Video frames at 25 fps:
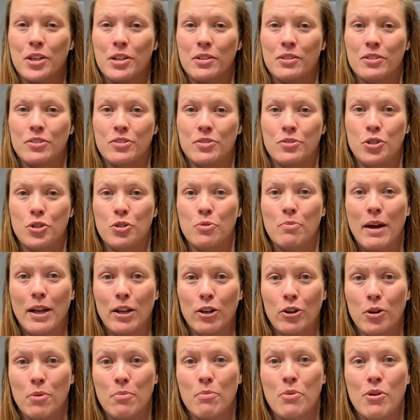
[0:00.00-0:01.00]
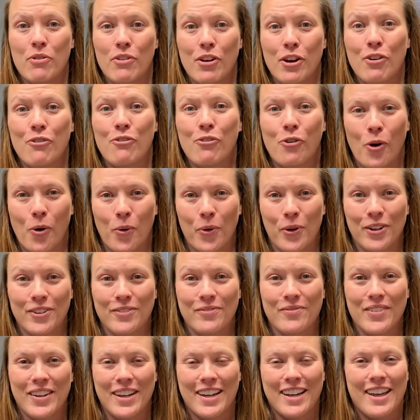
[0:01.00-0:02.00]
do better moving forward.
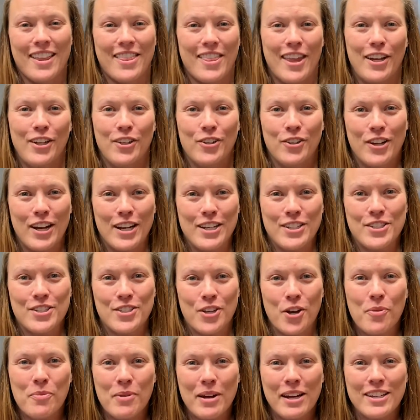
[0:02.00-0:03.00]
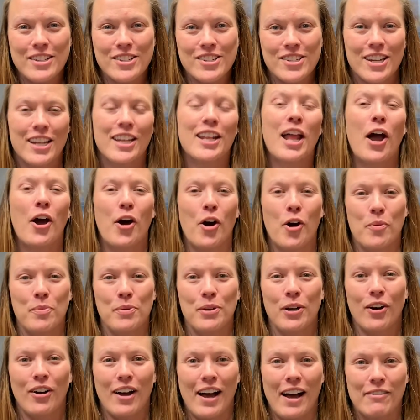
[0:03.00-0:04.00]
Thank you guys so much, and I hope
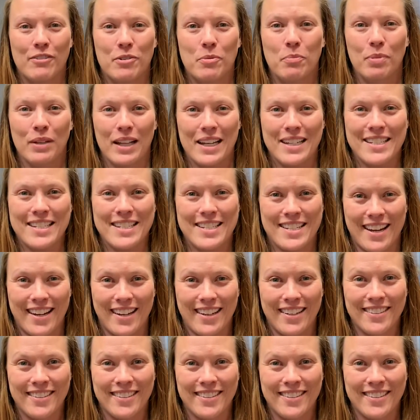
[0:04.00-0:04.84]
y'all have a blessed day.